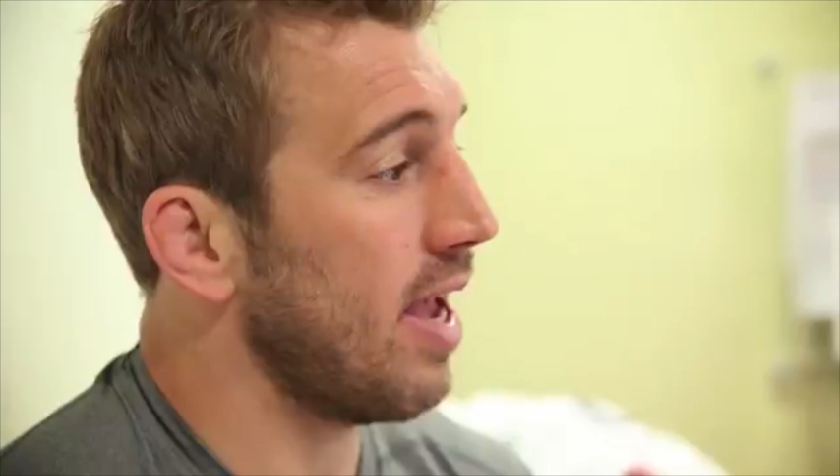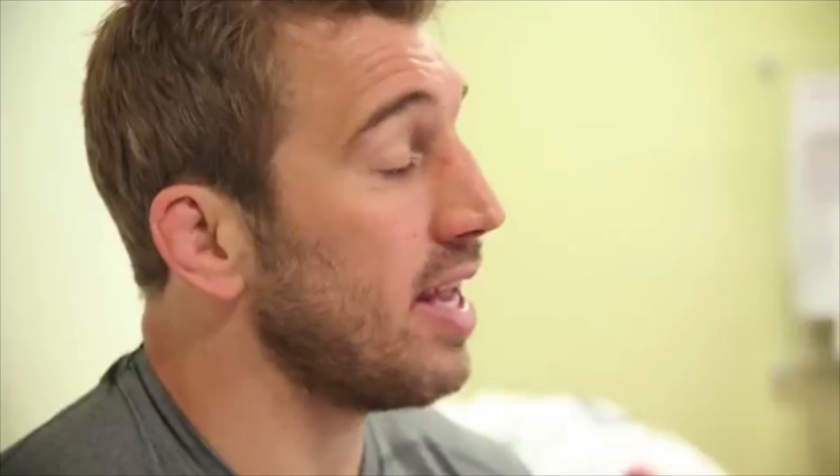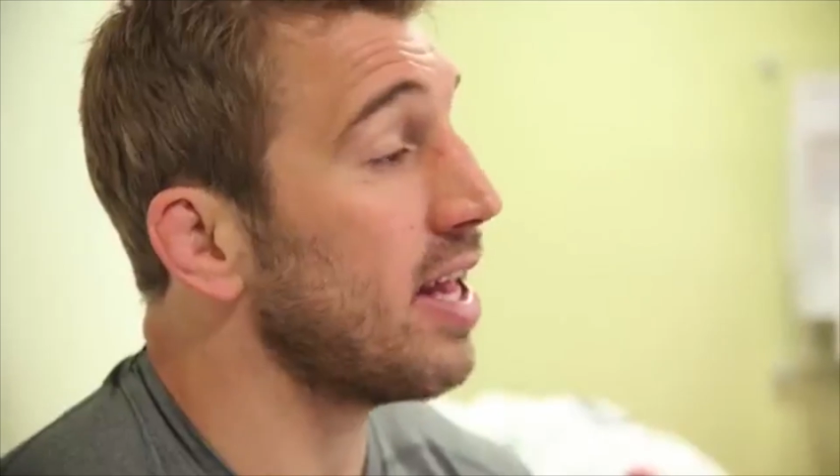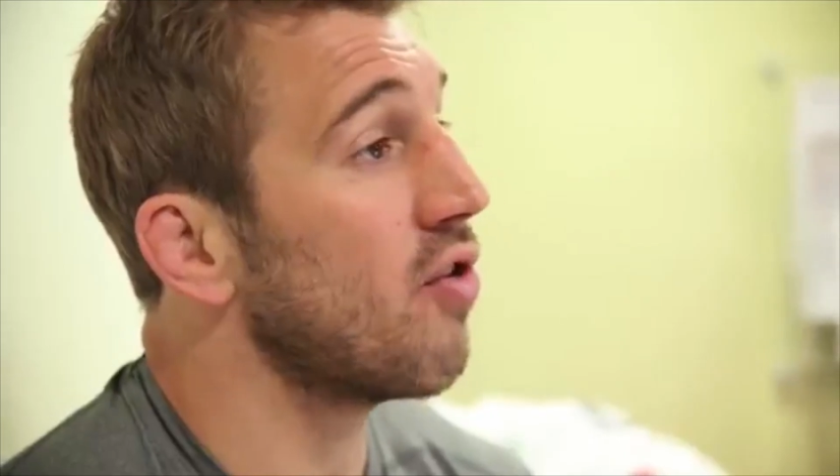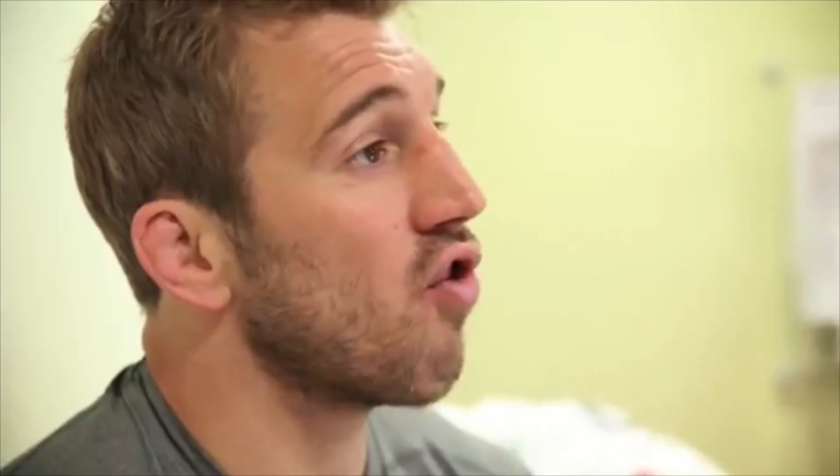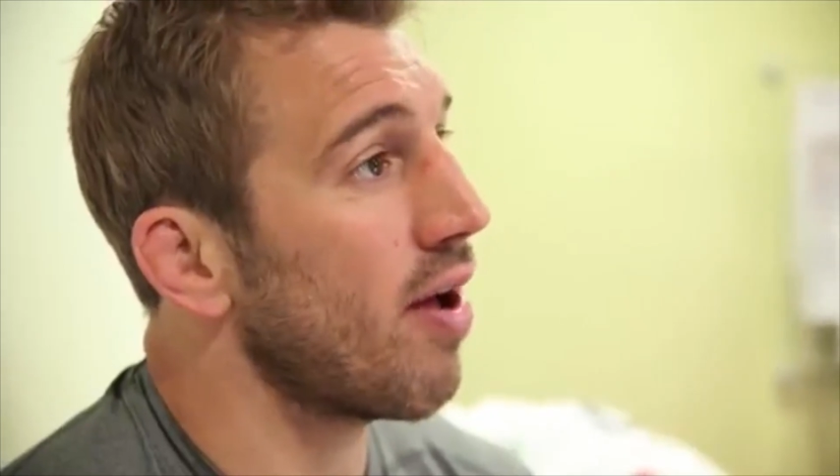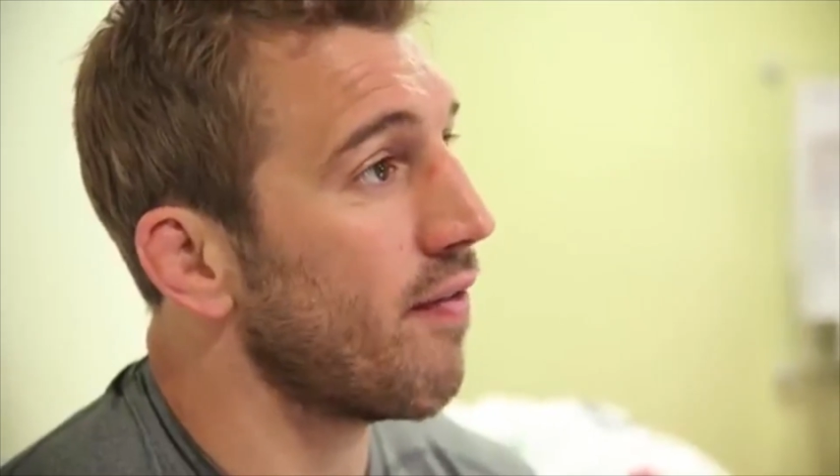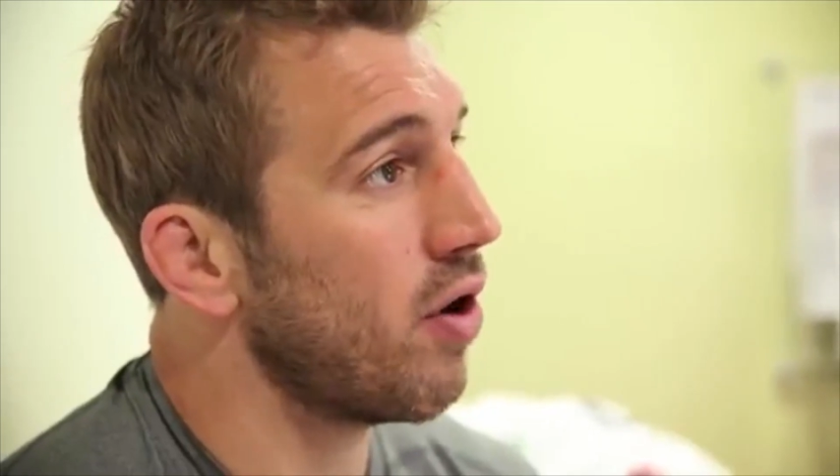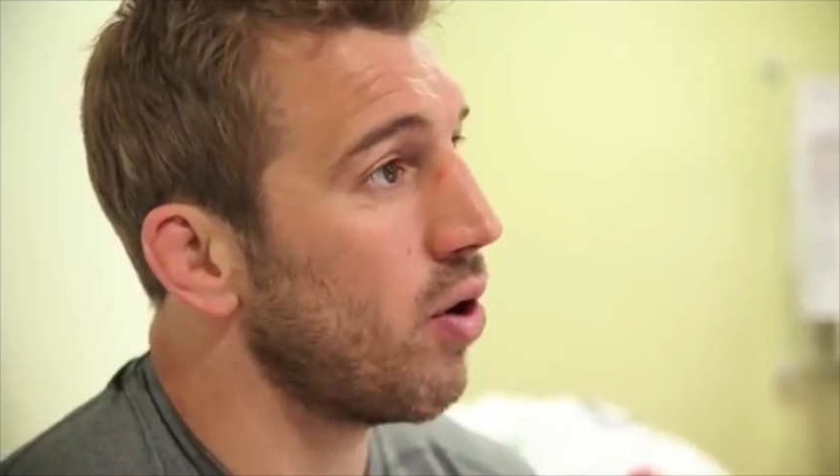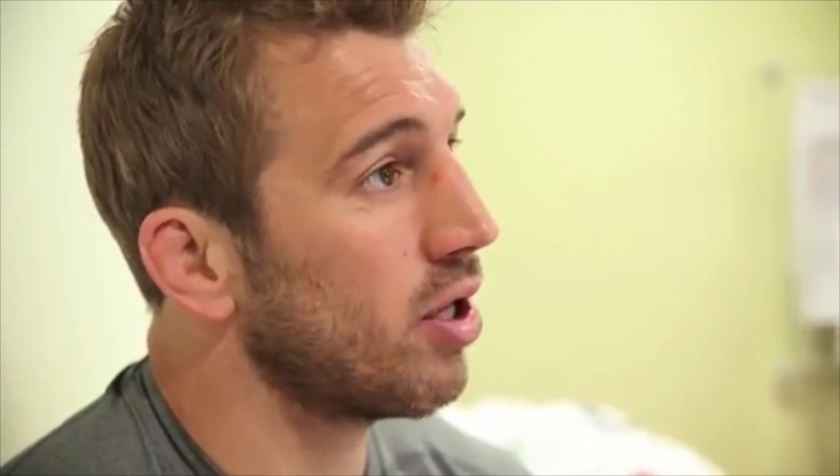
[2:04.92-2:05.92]
eating the
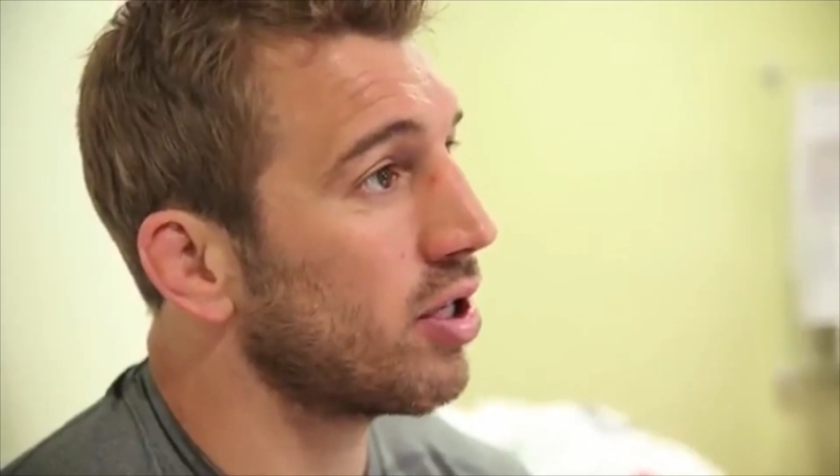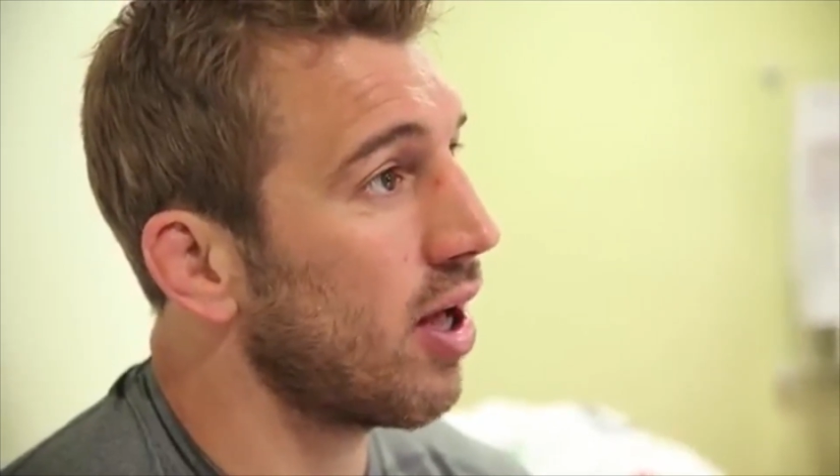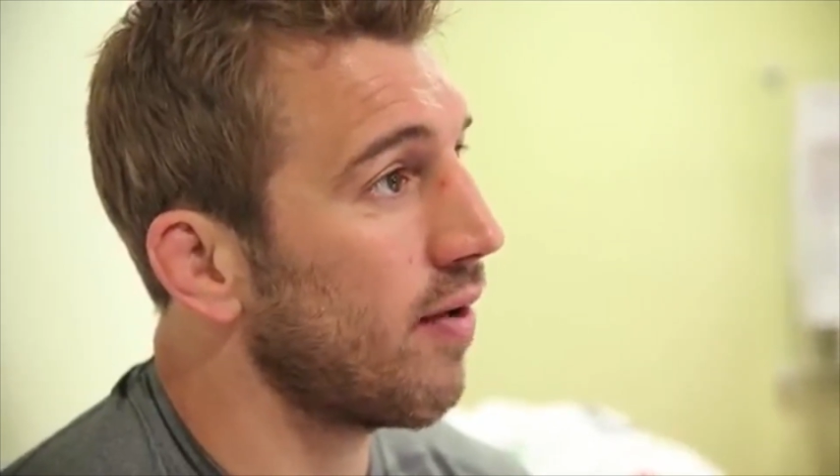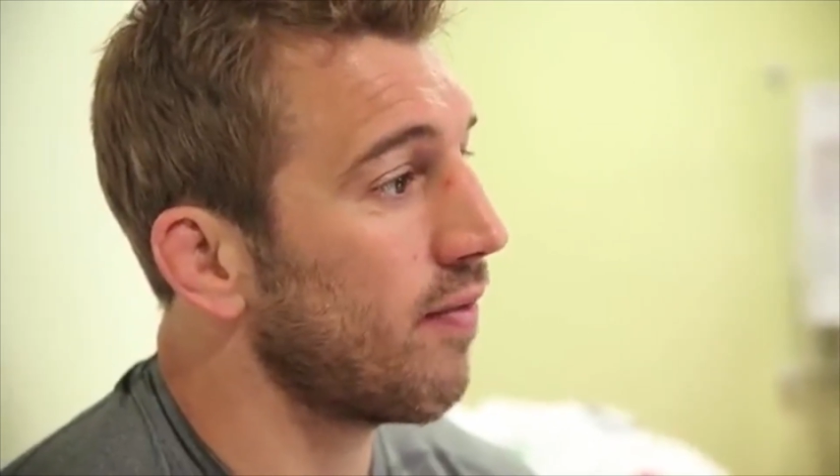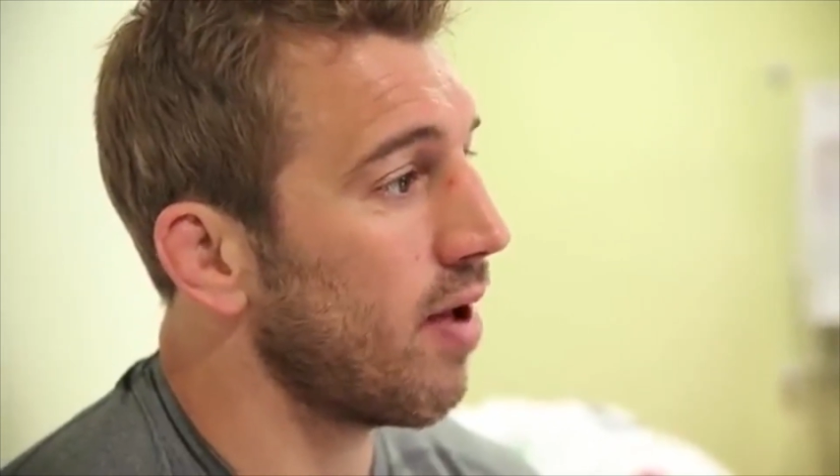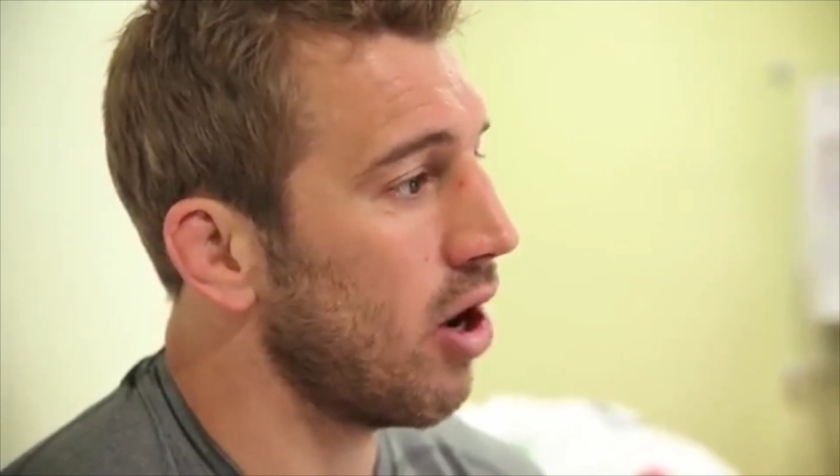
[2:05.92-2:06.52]
right food and stuff.